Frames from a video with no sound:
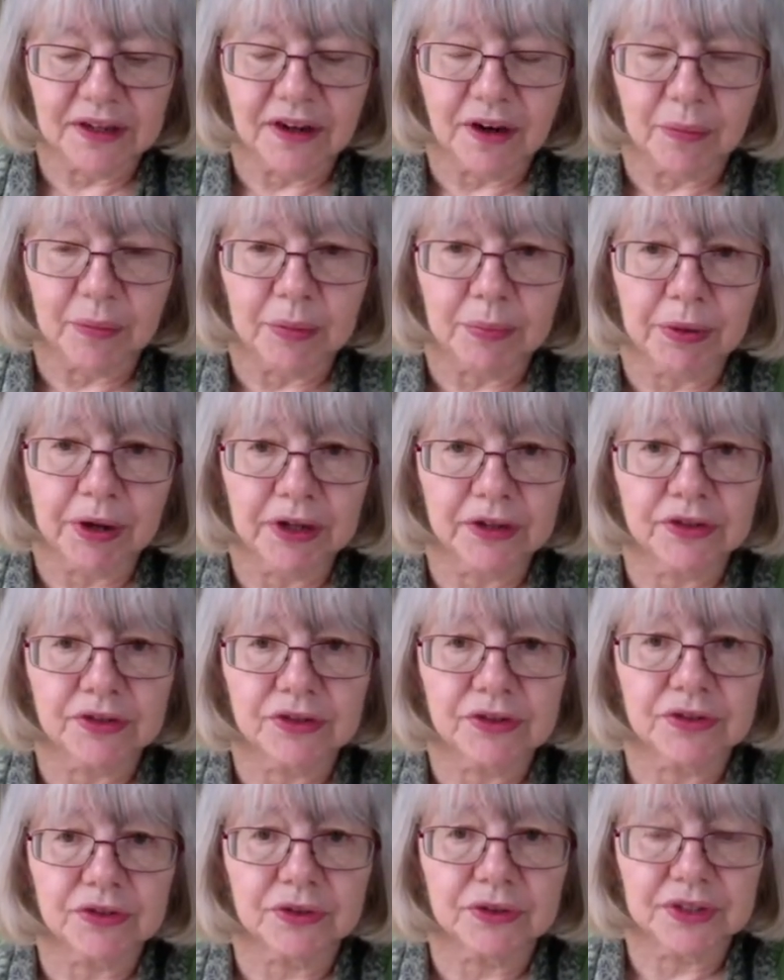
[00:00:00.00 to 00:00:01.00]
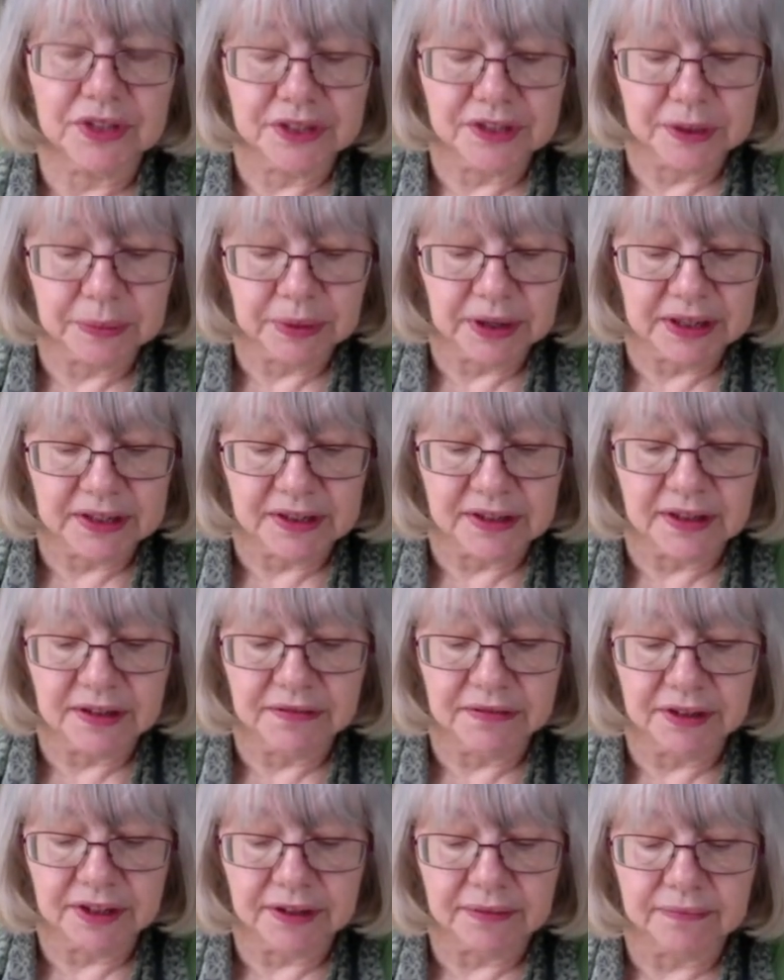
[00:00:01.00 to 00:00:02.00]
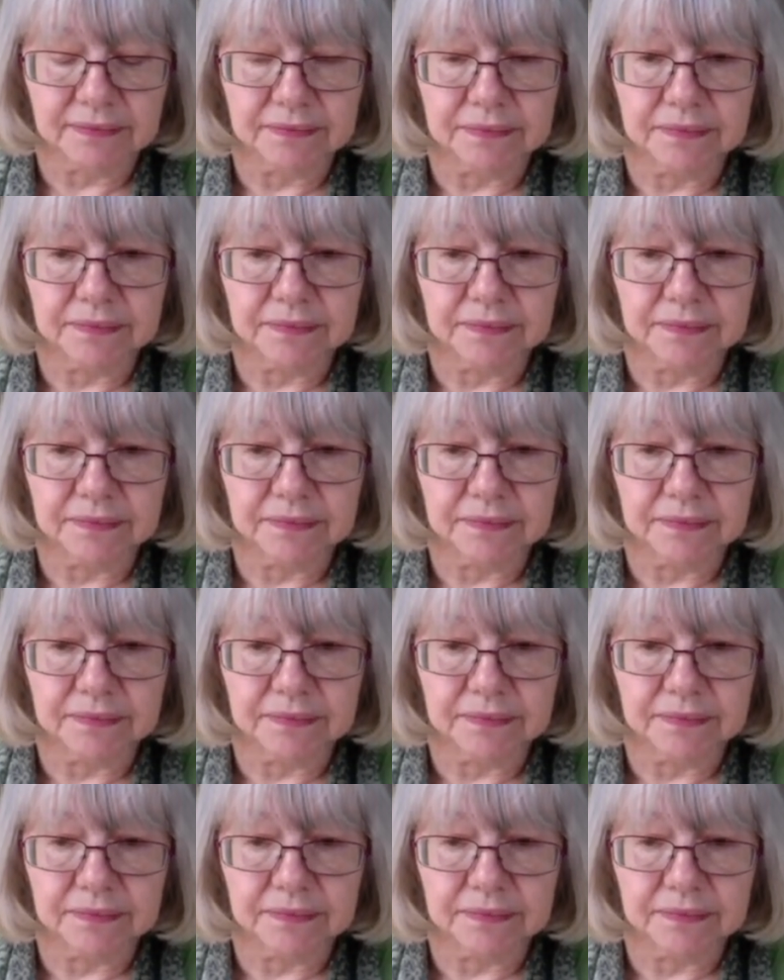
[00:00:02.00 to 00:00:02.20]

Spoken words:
our proposals on independent living.